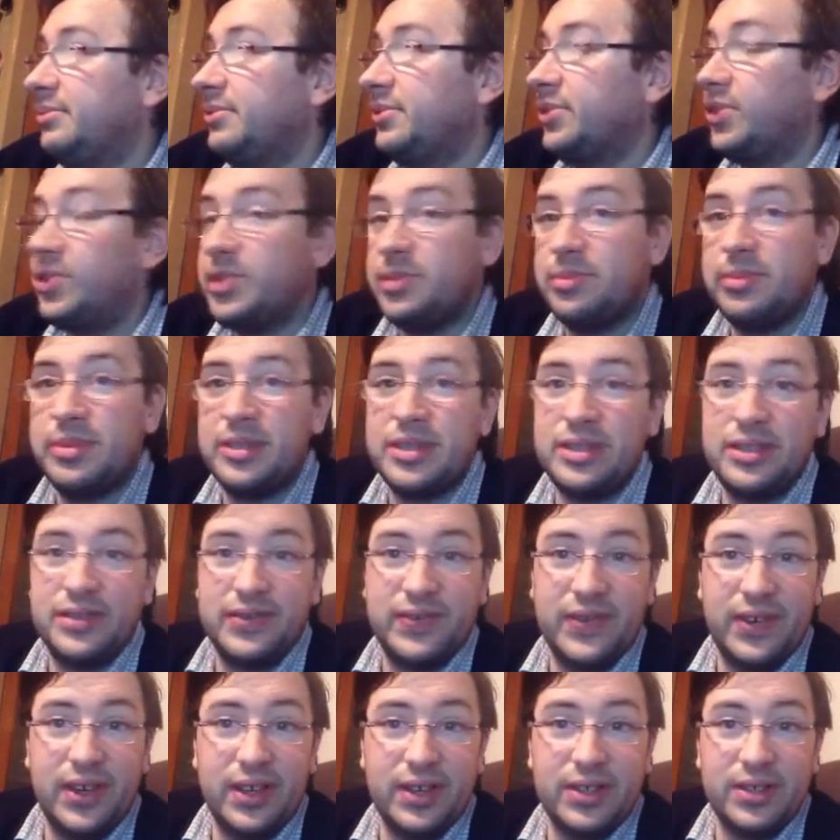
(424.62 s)
Christmas is
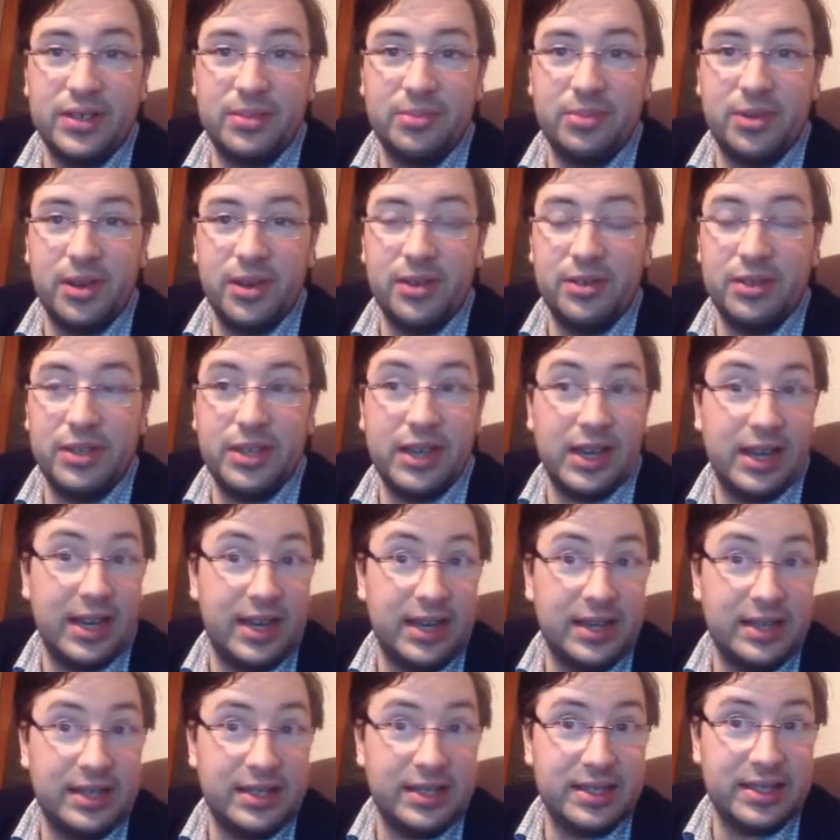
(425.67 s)
fast approaching. I
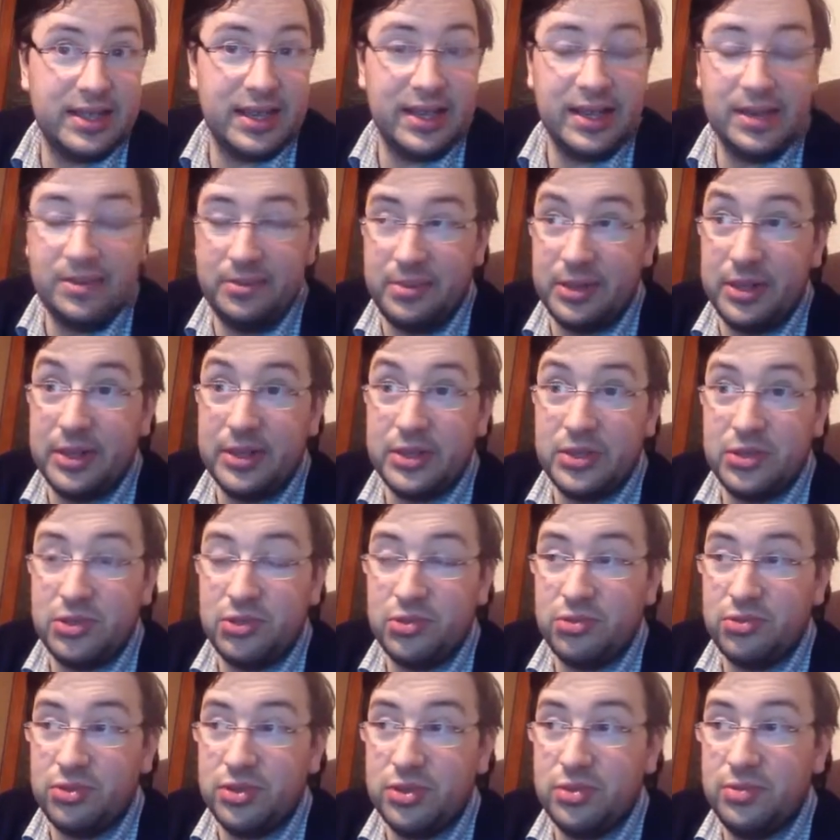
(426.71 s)
hate to say it, but it's
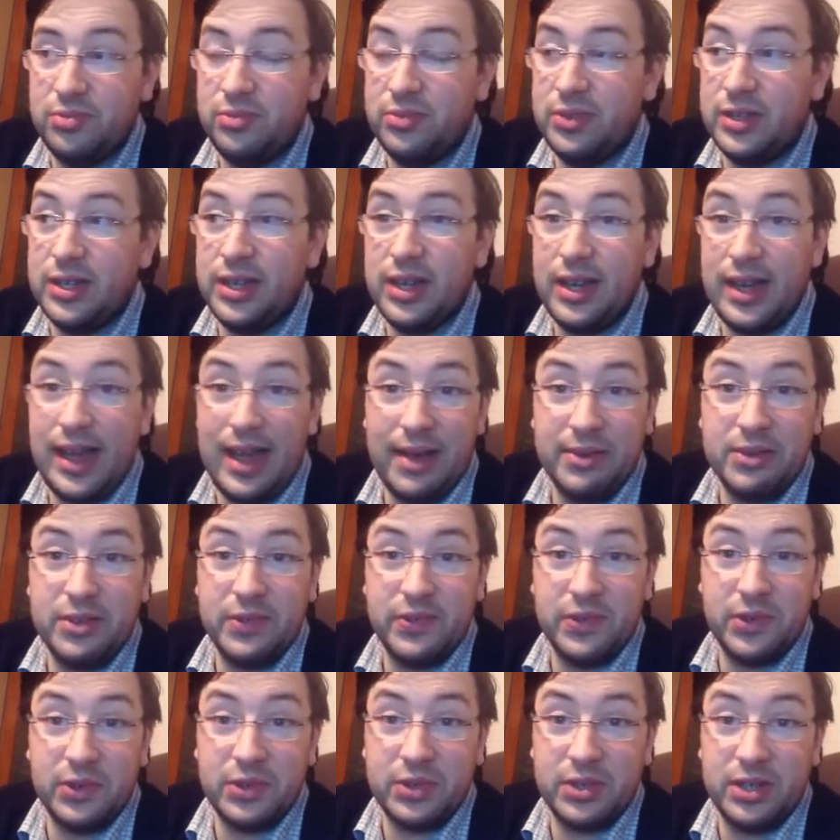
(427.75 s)
true. We're nearly out
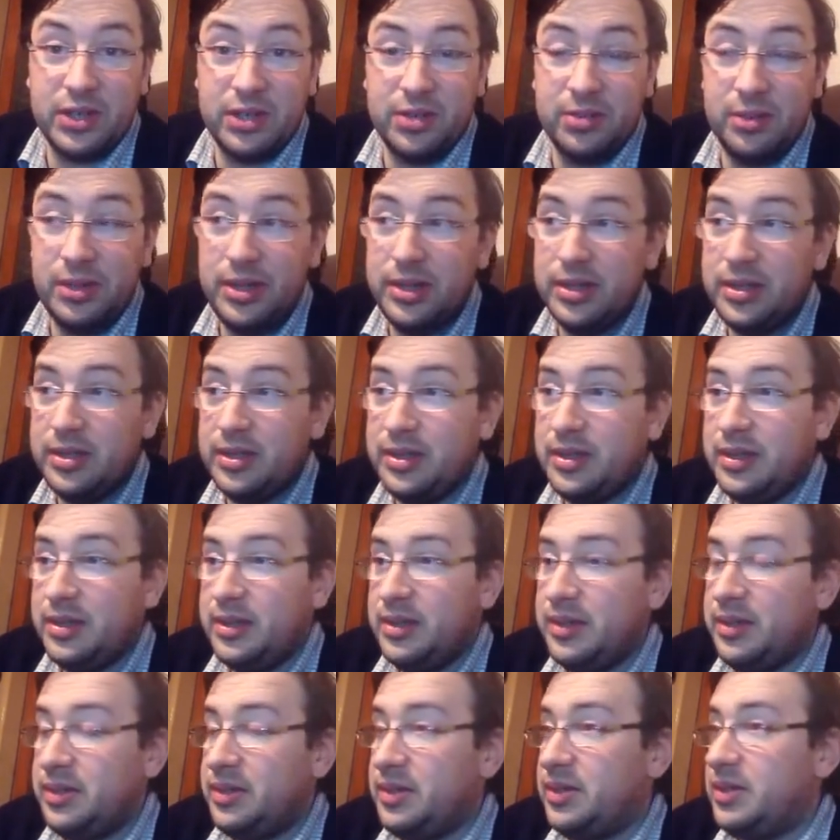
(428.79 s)
of October.
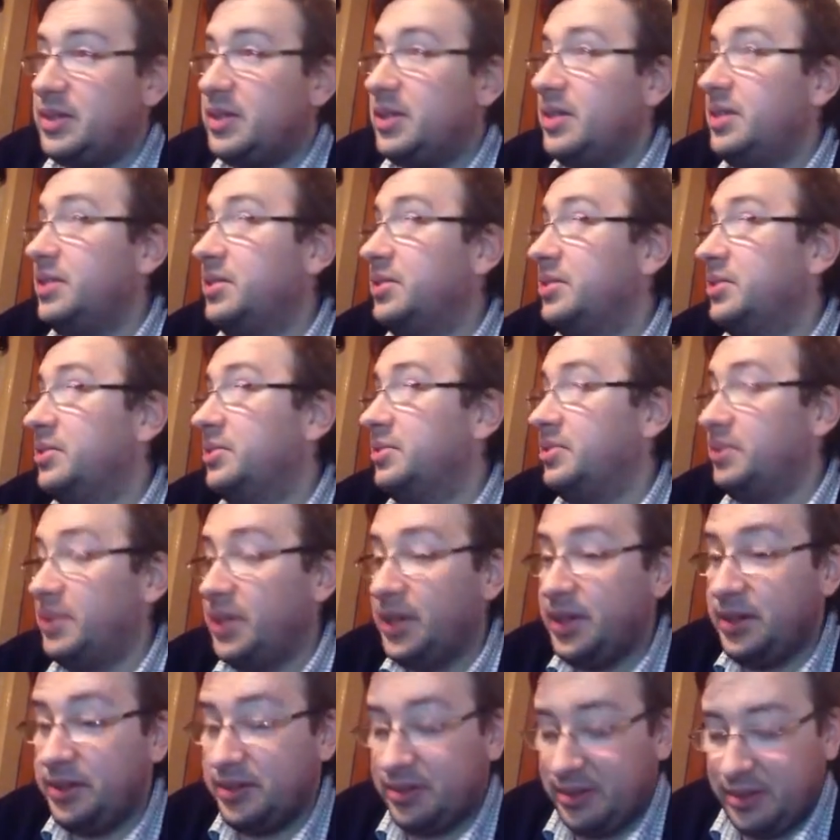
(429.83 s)
So
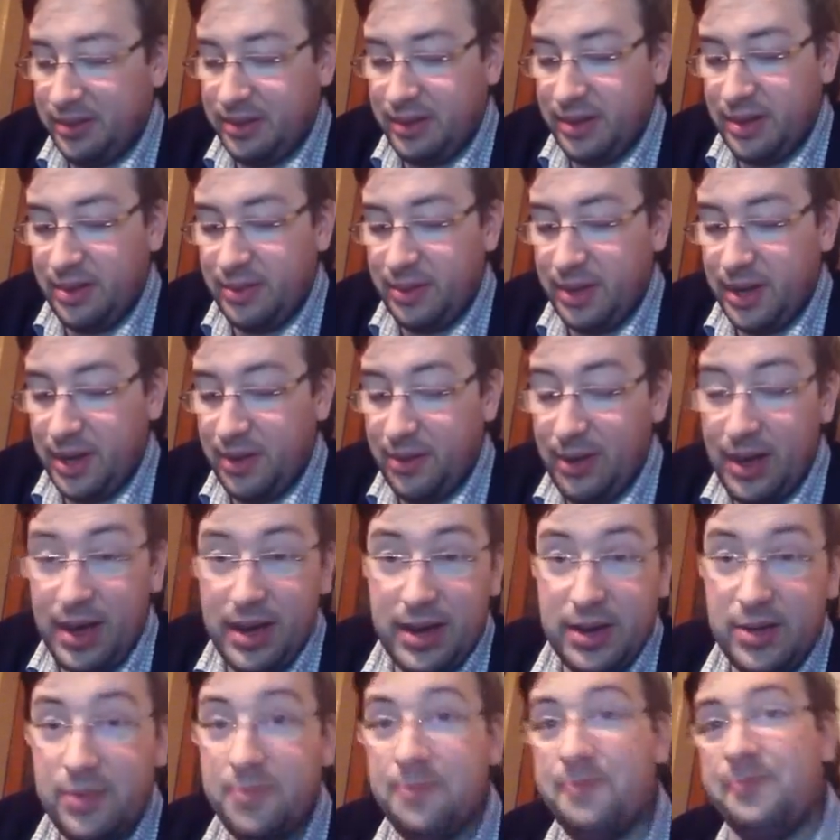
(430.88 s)
yeah, there we go.
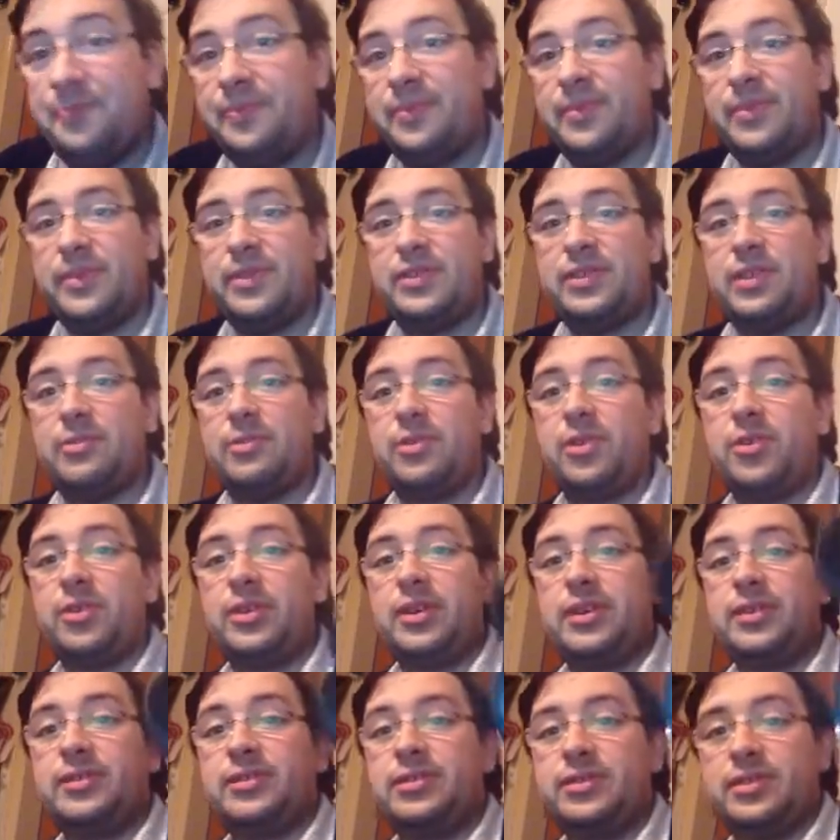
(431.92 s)
Anywho, General
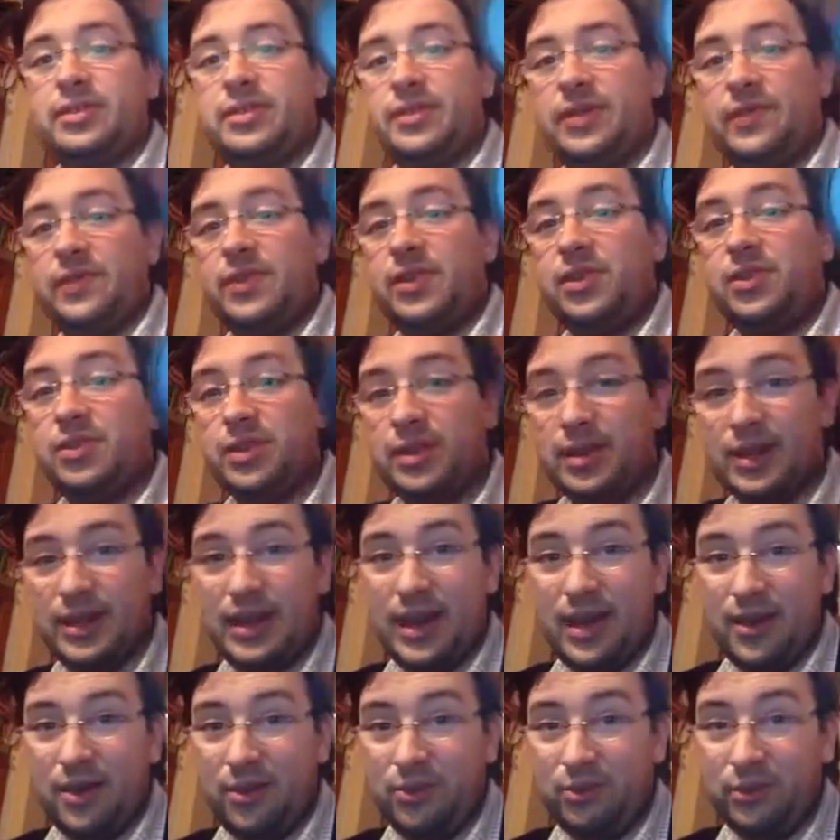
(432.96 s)
Onyx, if you can
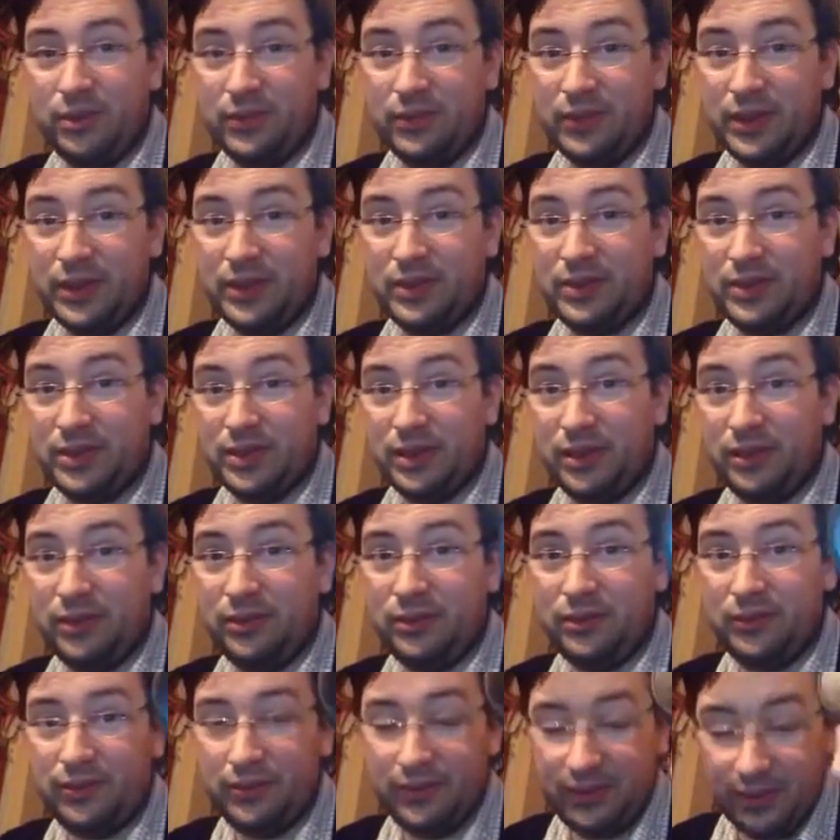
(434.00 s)
get hold of this stuff,
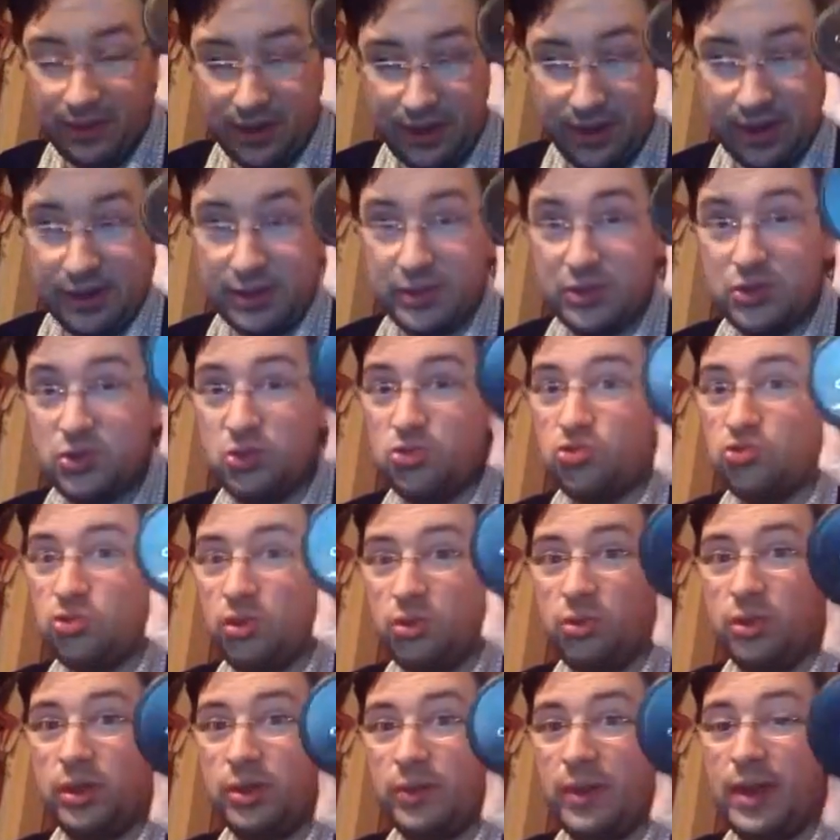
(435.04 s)
I
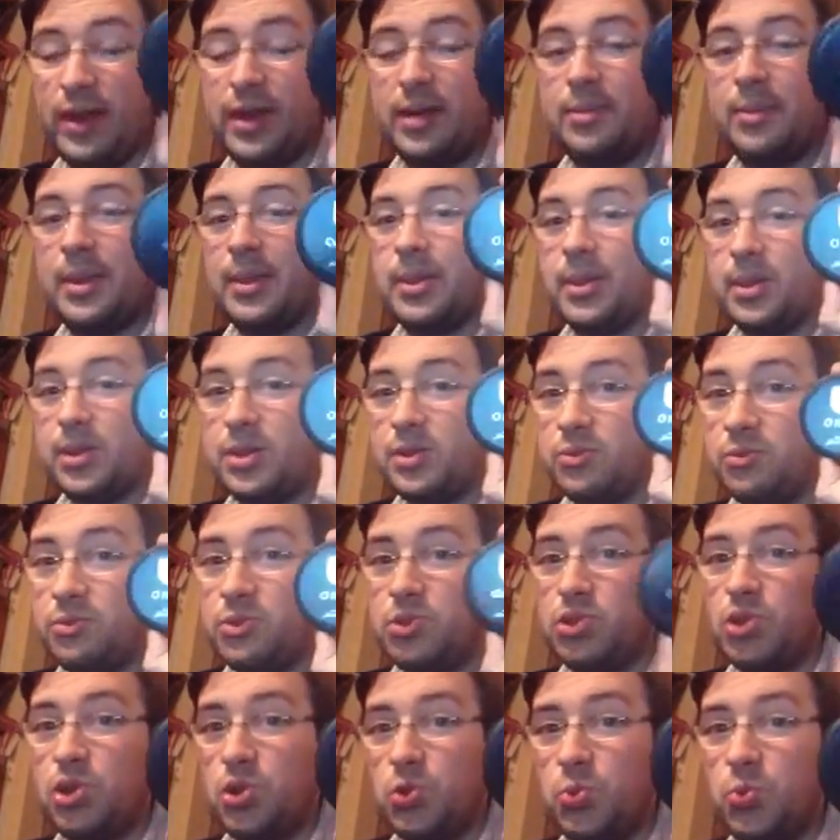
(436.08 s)
strongly recommend that you
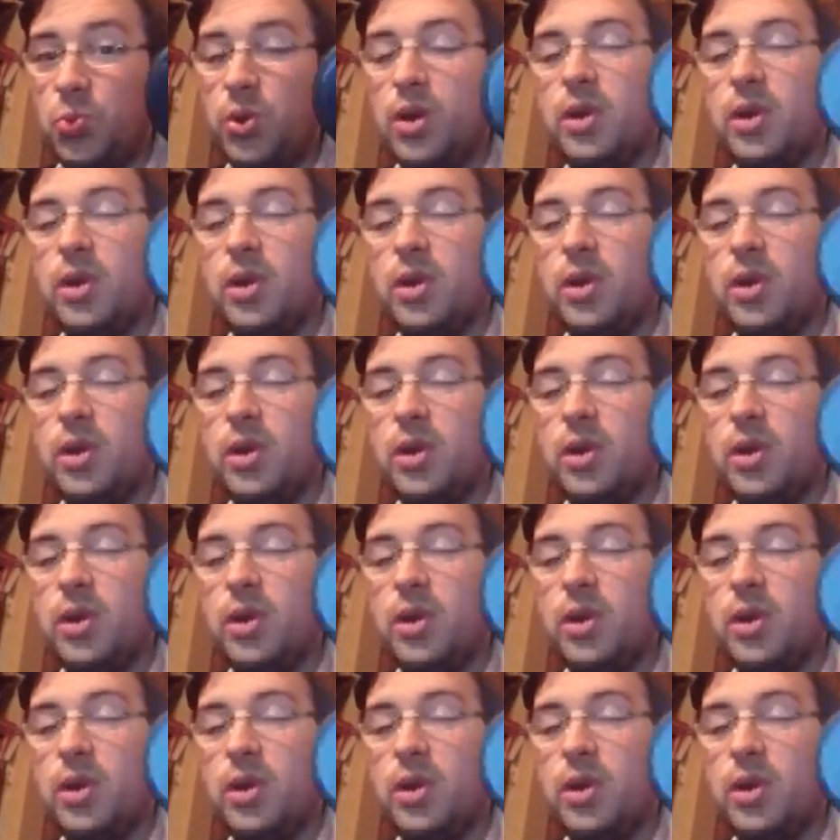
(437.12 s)
do.